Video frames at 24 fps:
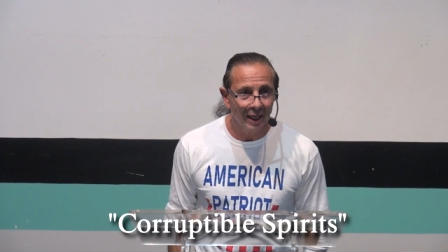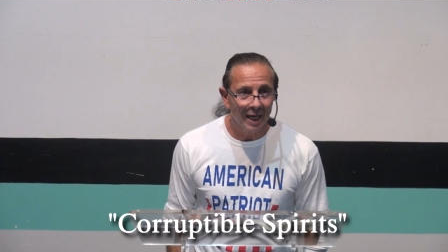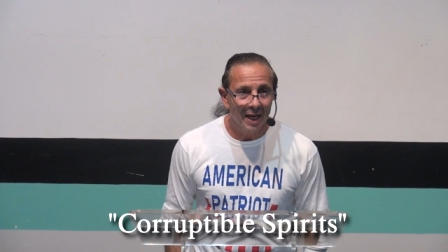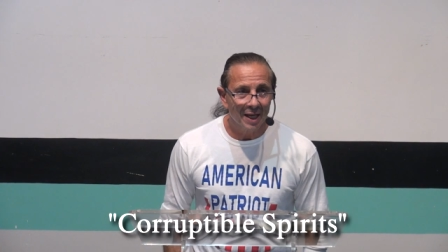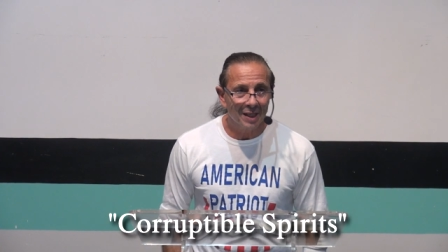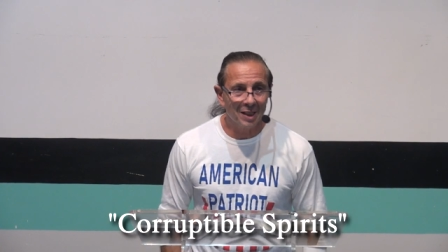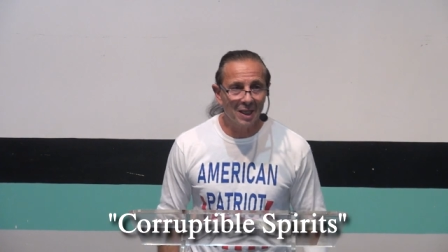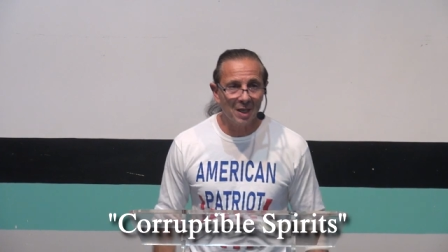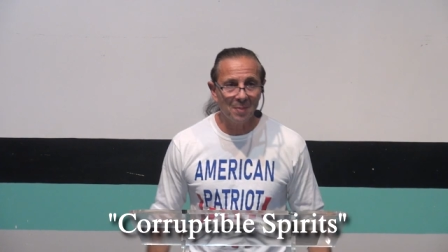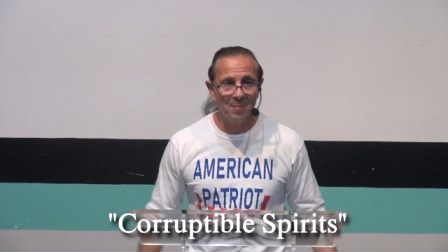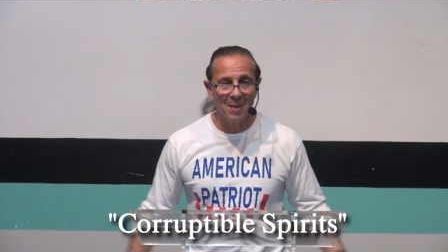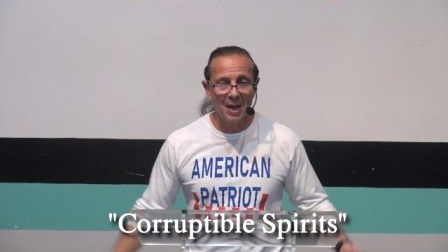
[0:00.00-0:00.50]

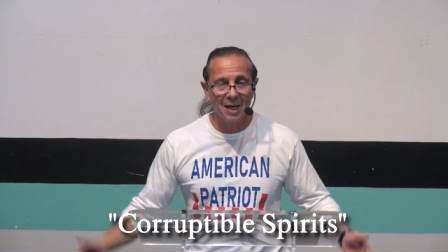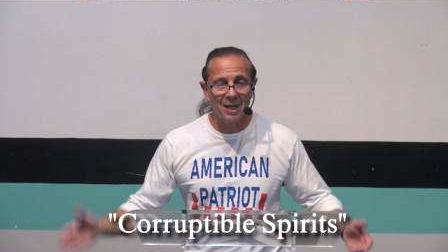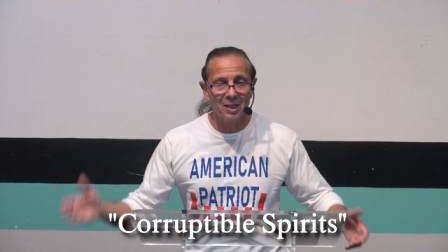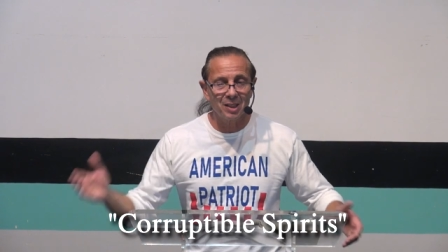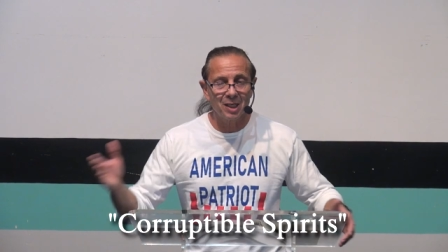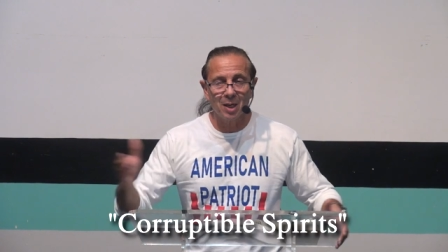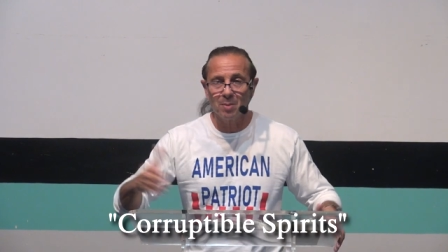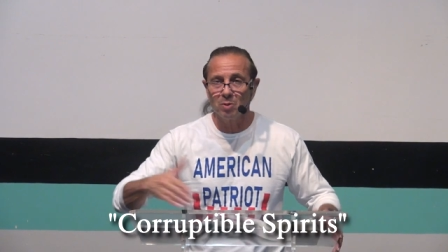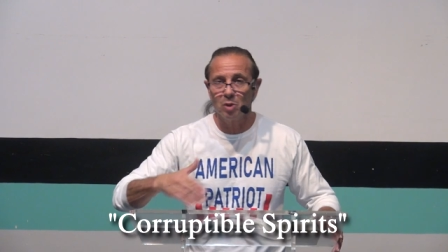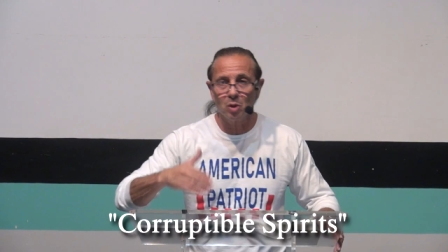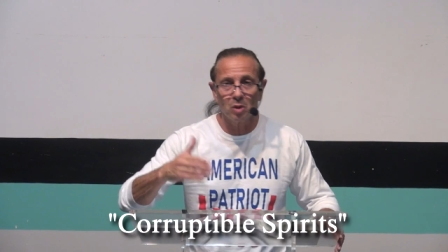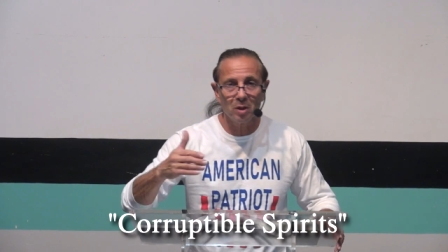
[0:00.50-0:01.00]
See, many
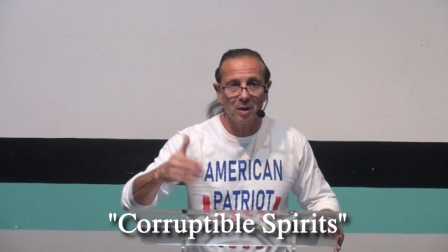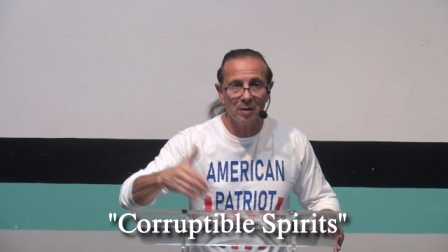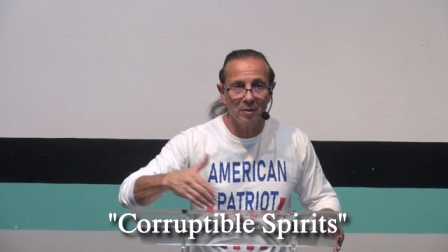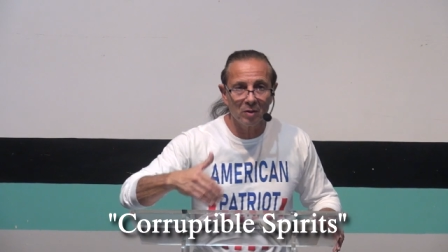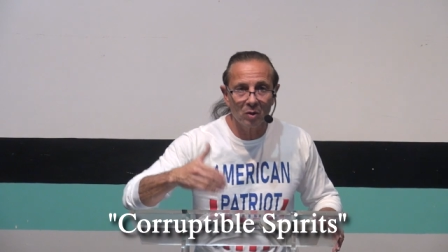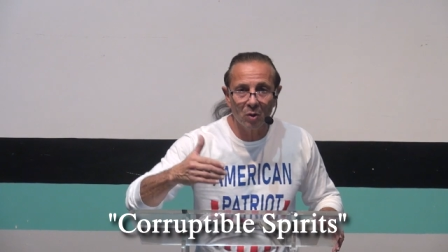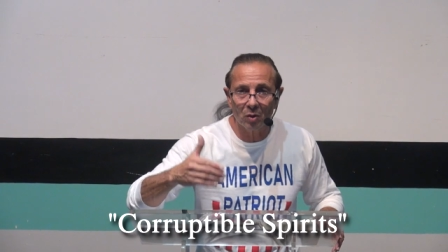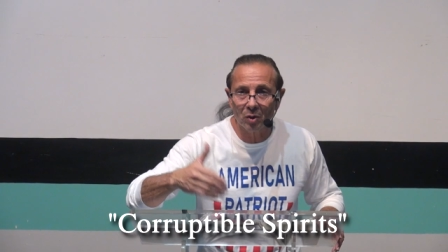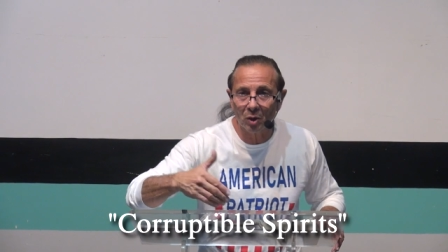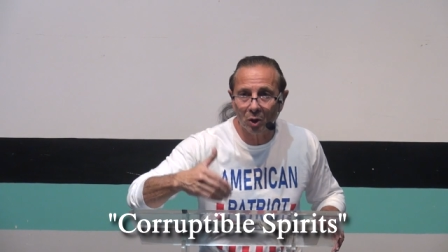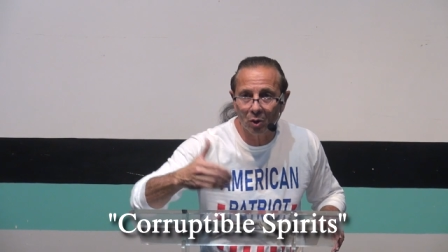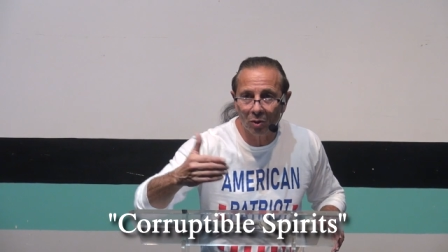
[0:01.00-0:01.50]
times you don't even
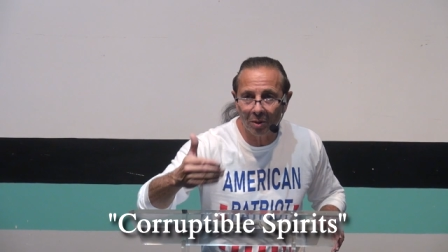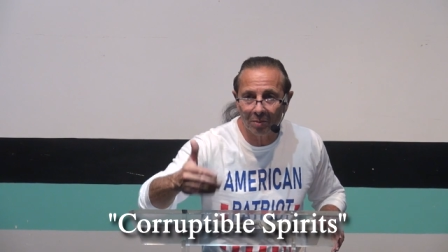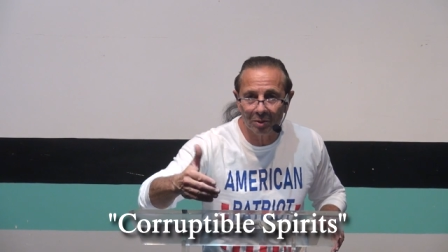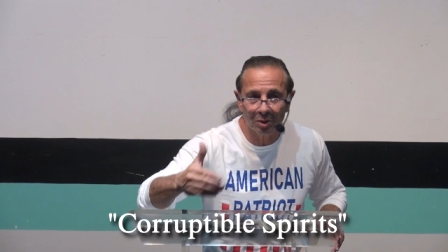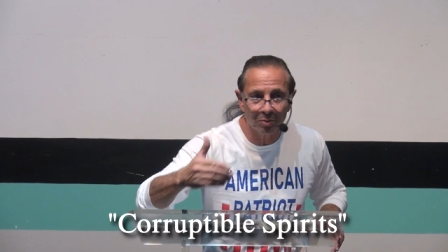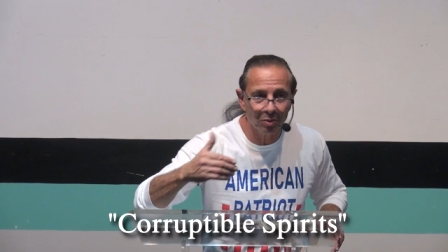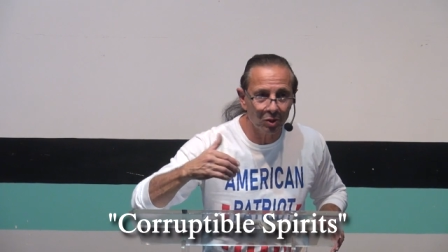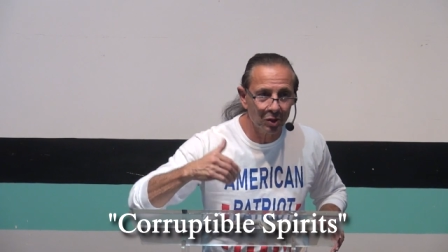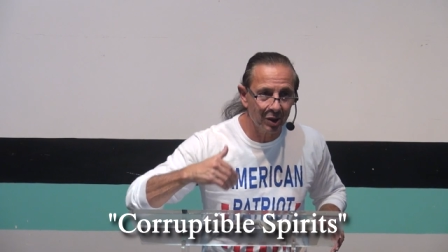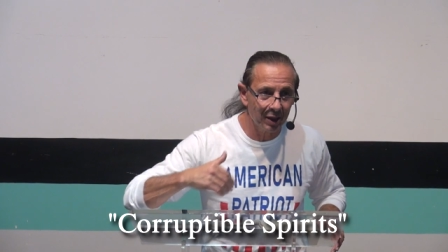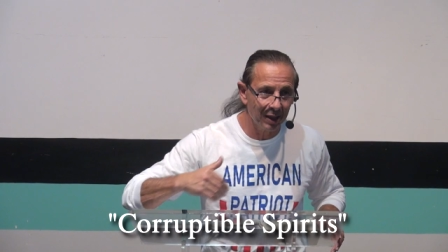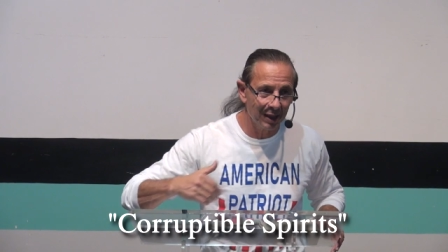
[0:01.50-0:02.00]
know the
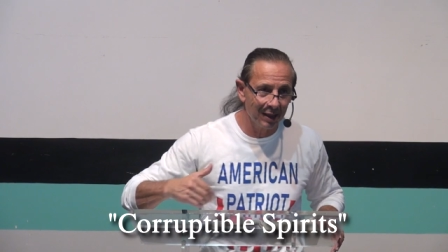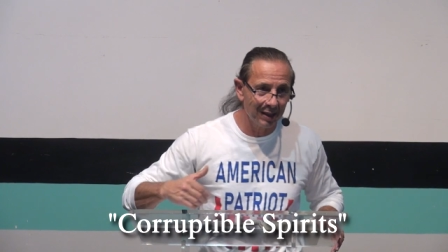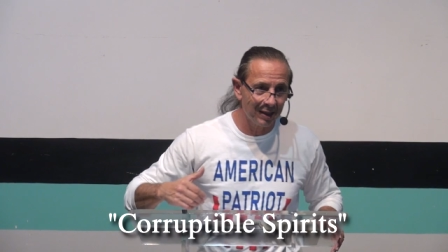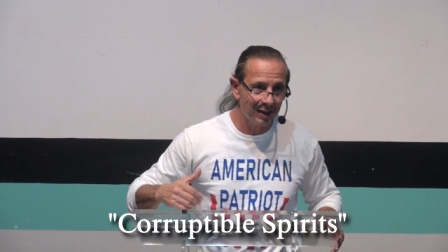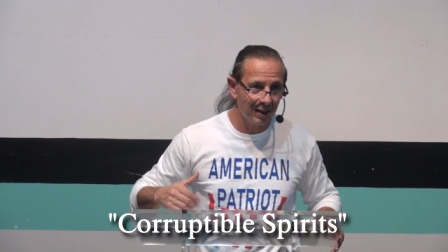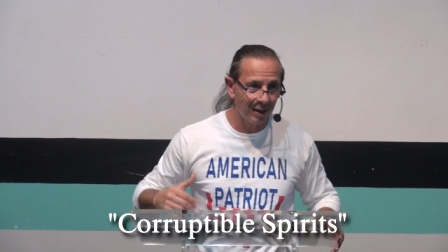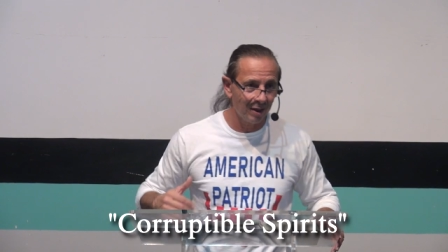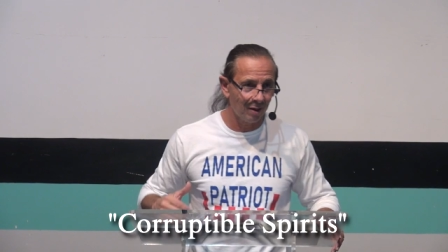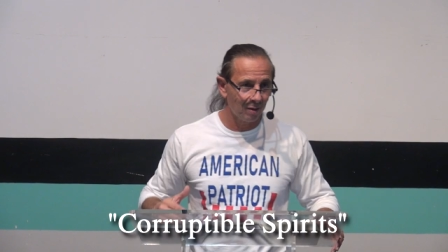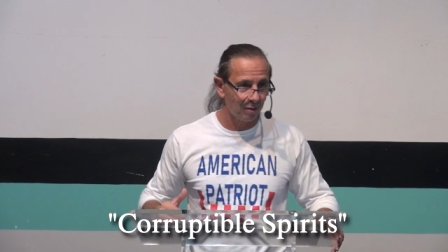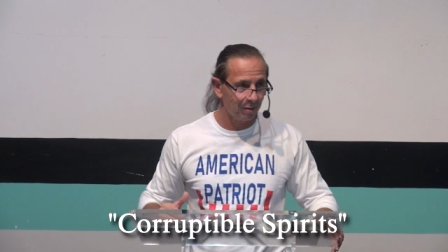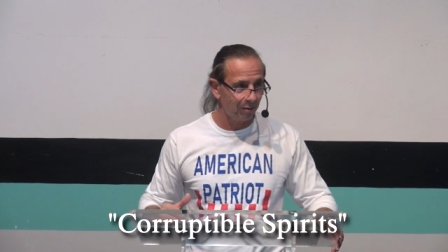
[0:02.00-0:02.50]
corruptible seed is
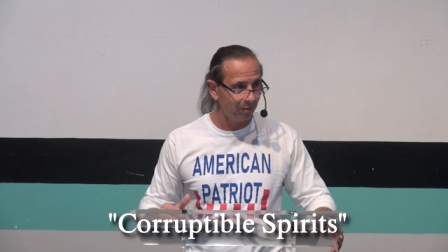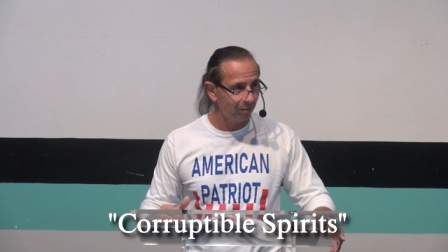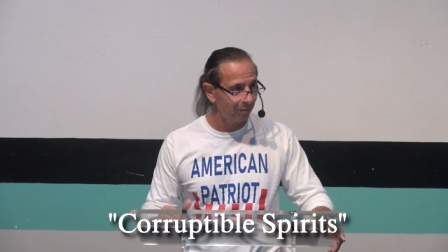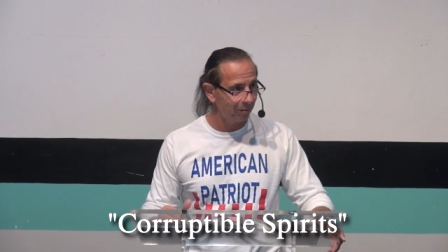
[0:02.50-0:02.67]
there.